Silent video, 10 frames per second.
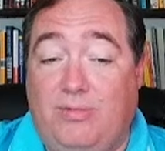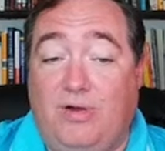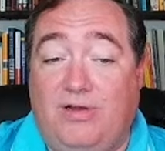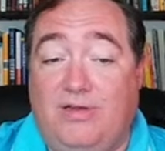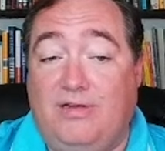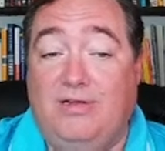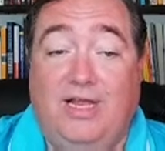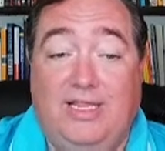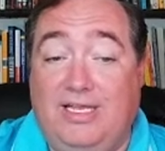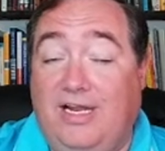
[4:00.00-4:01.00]
mark
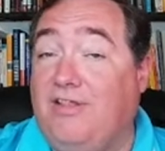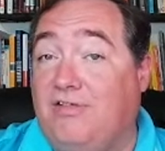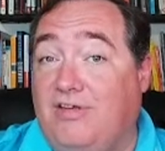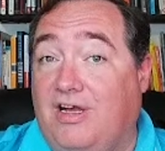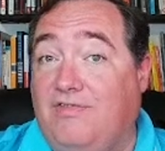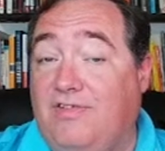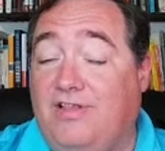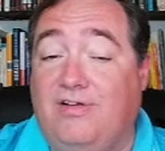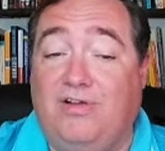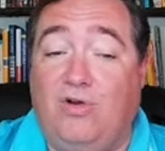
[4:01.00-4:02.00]
and then other stuff,
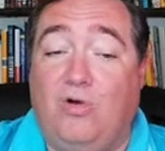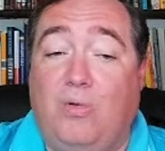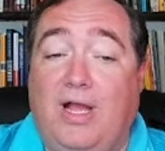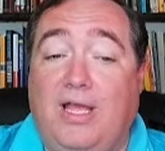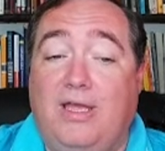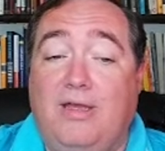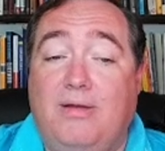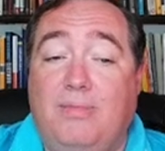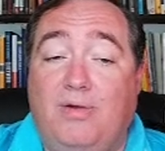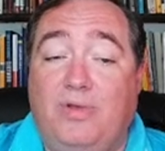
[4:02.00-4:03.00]
it's going to go away.
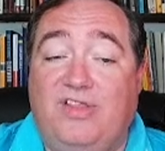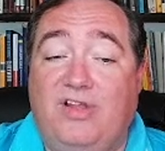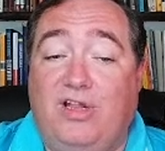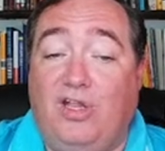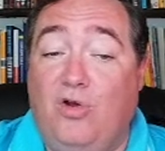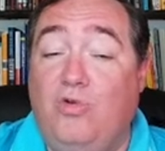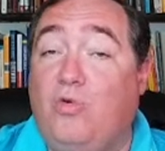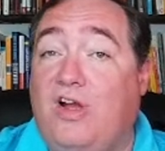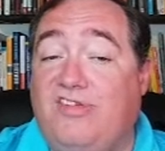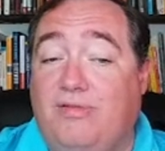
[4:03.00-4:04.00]
But with a lone
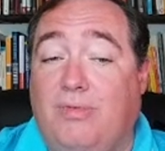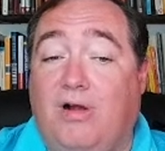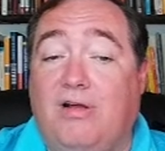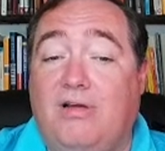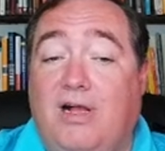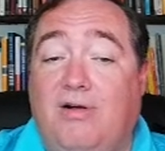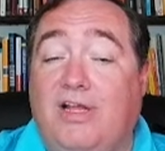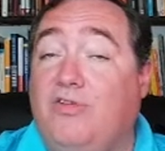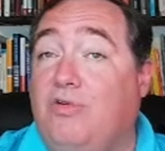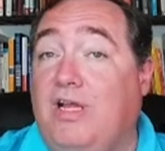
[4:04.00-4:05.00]
question mark, I'll
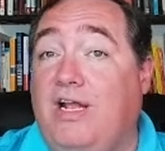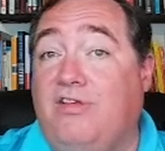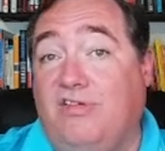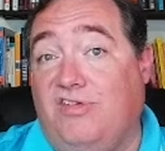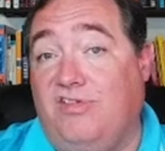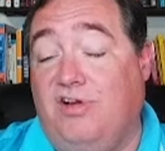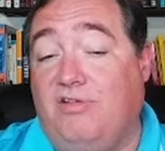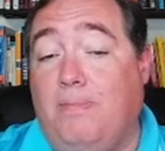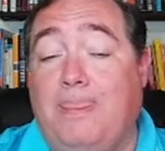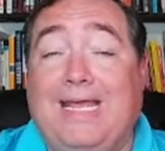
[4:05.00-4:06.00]
get create search
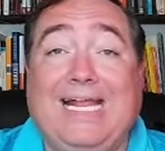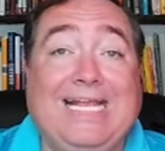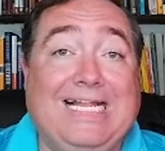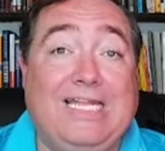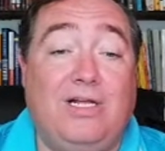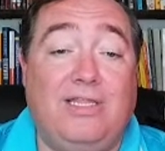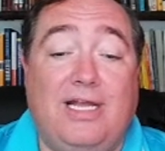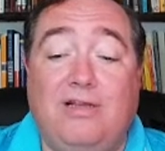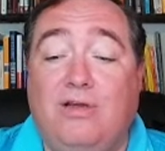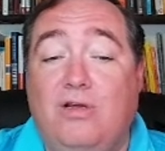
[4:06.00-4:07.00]
node, and I can click on
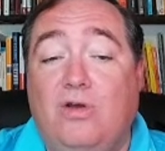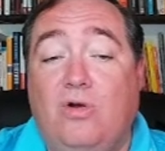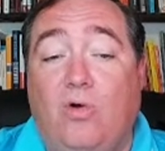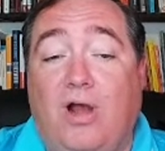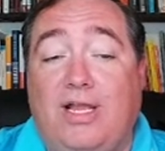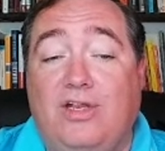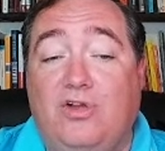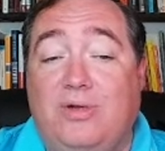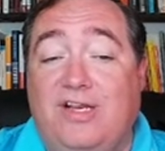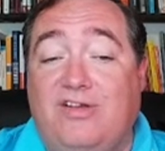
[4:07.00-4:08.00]
that, or I can
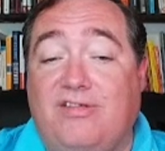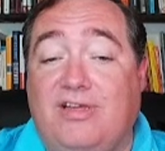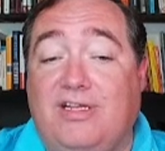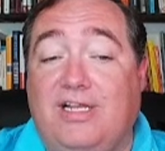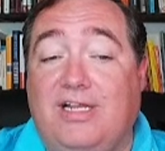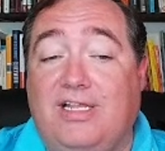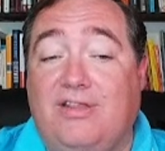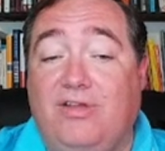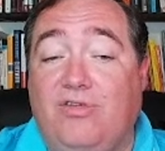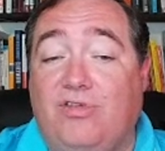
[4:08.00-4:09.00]
do what I just did and
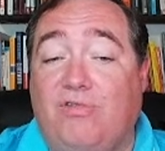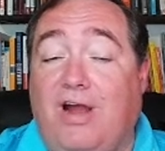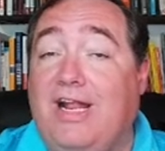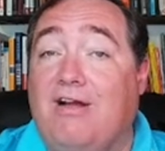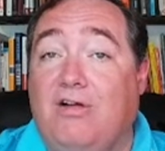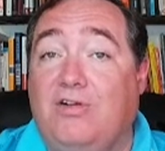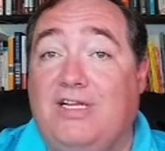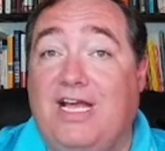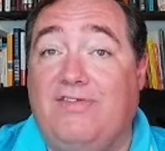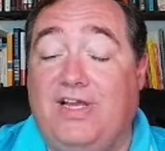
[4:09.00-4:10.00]
use the right arrow to
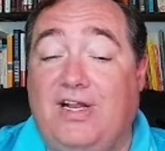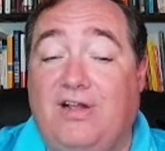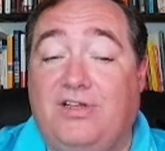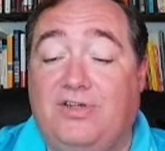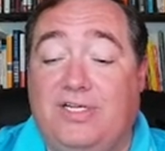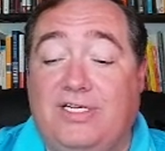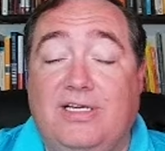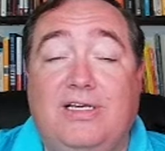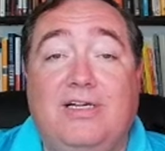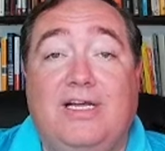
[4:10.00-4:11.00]
navigate onto it
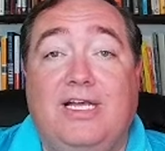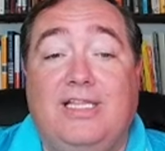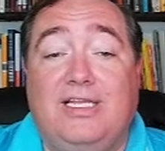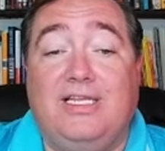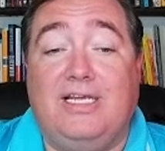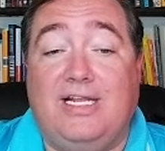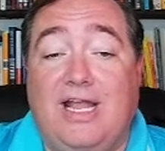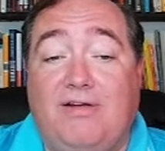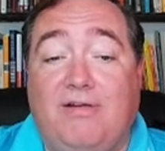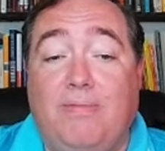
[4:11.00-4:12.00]
and then hit
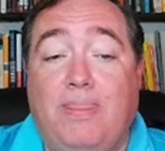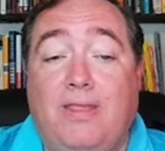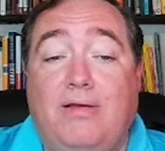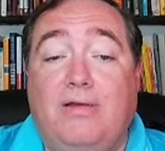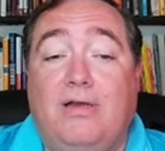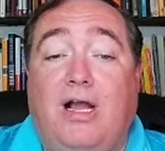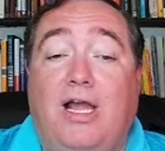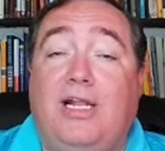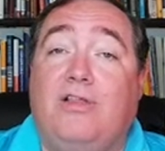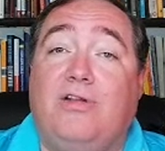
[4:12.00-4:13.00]
enter.
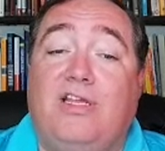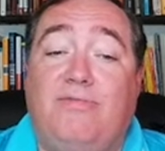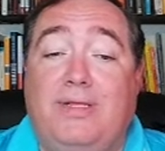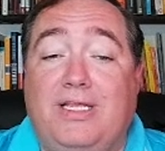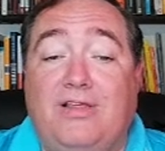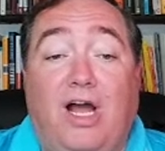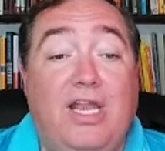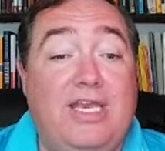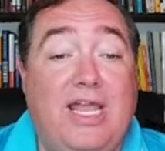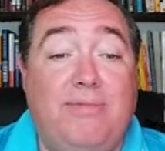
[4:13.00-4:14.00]
And it's going to give me this
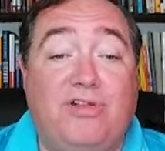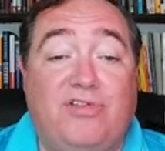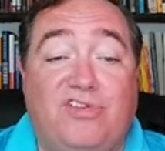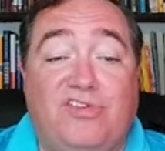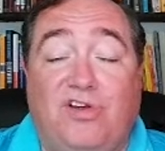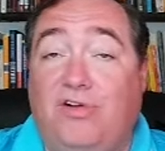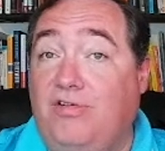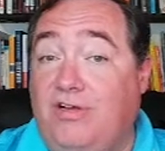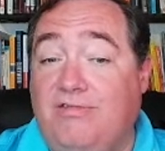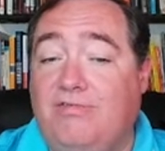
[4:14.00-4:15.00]
unnamed search node